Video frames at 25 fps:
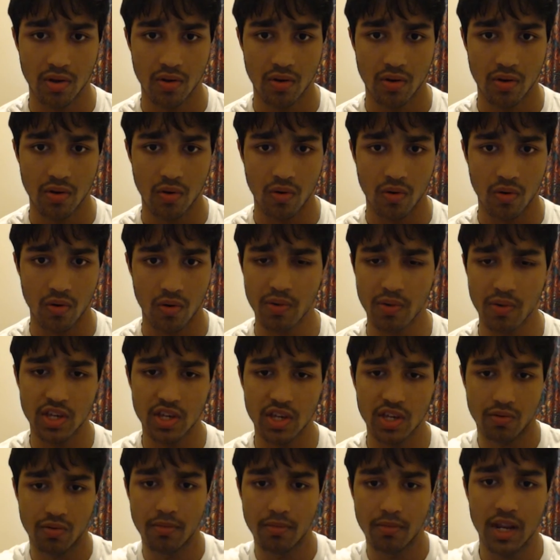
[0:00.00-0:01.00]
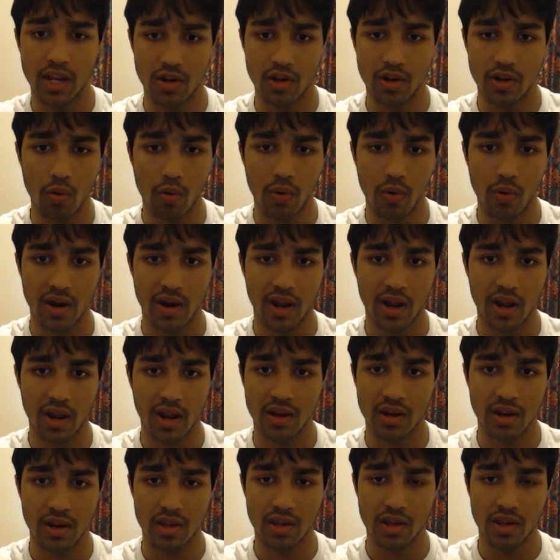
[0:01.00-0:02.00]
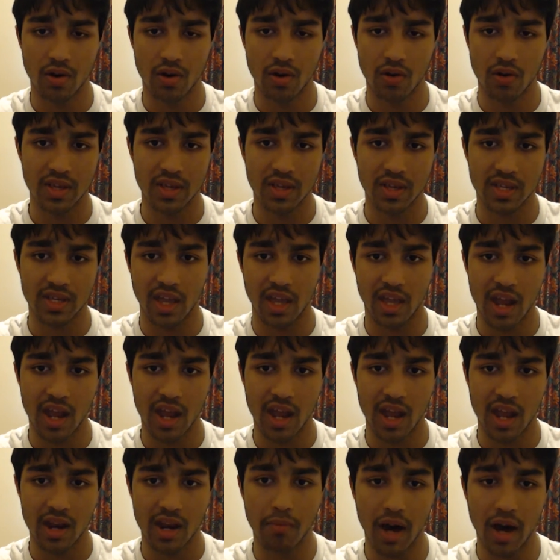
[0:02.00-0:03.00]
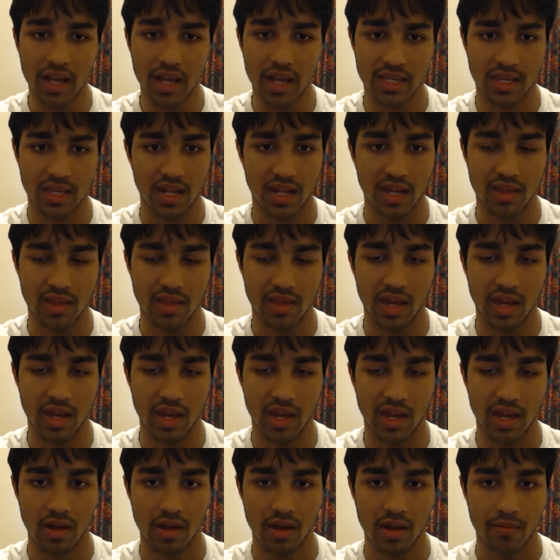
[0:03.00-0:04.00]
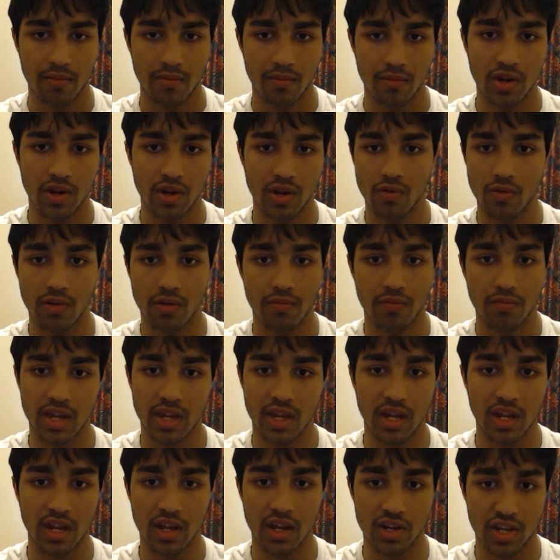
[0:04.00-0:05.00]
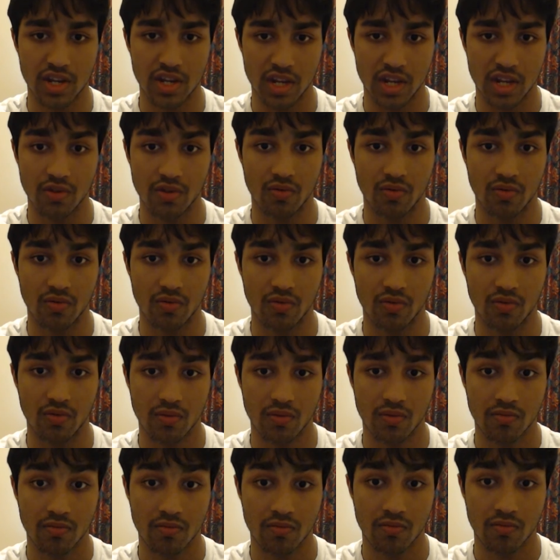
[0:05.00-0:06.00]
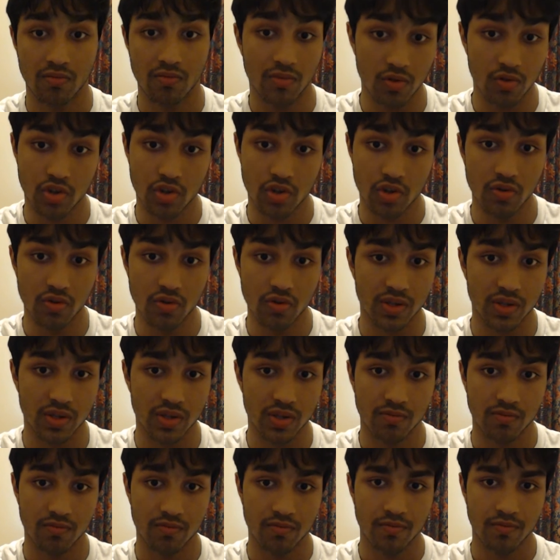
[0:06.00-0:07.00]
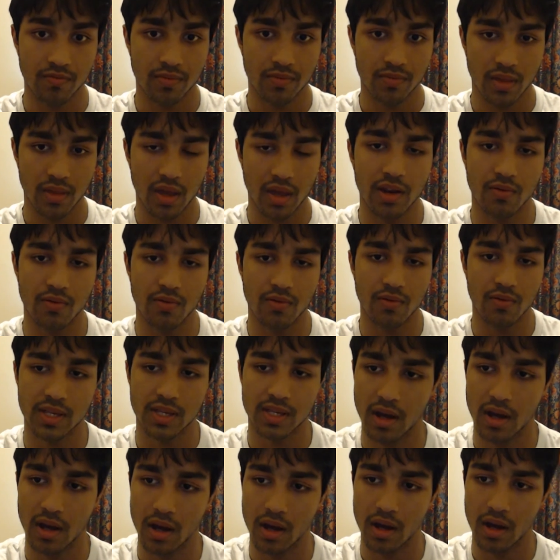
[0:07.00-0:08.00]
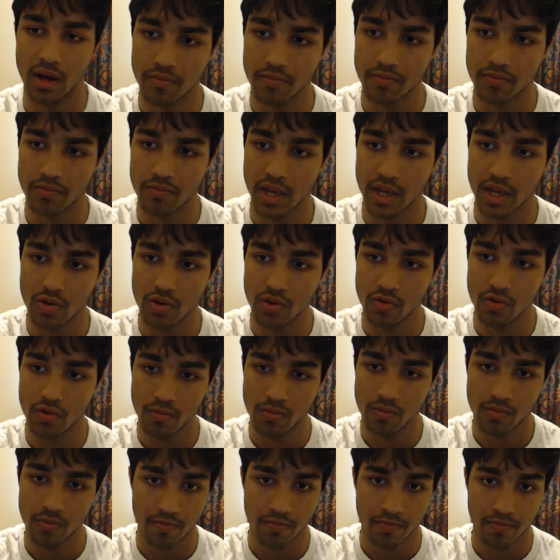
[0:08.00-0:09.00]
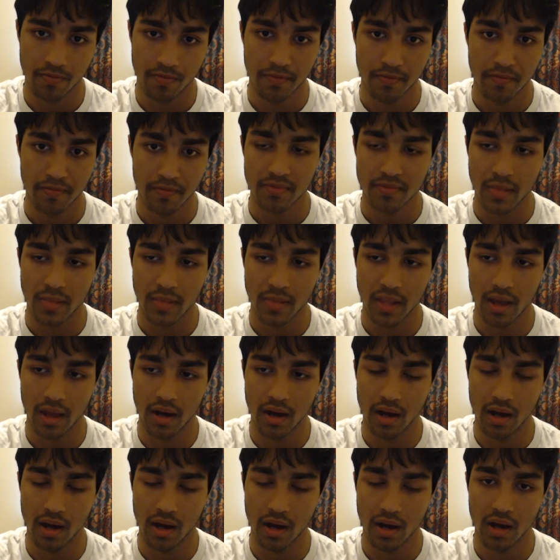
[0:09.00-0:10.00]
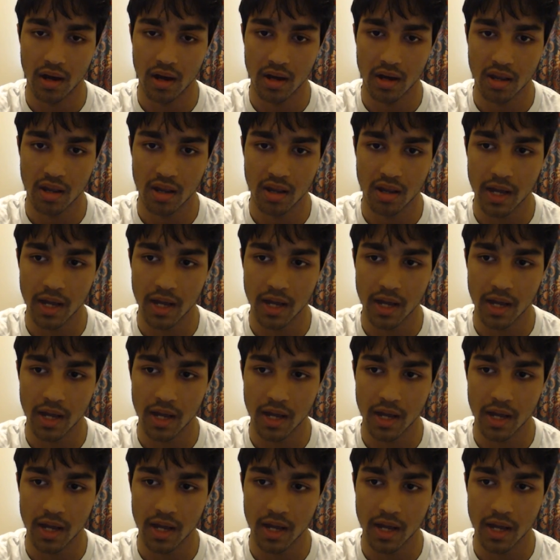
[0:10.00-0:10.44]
or we can just remain nowhere, and you know this animosity thing between you and me can continue. You choose. Anyways, thank you. Goodbye.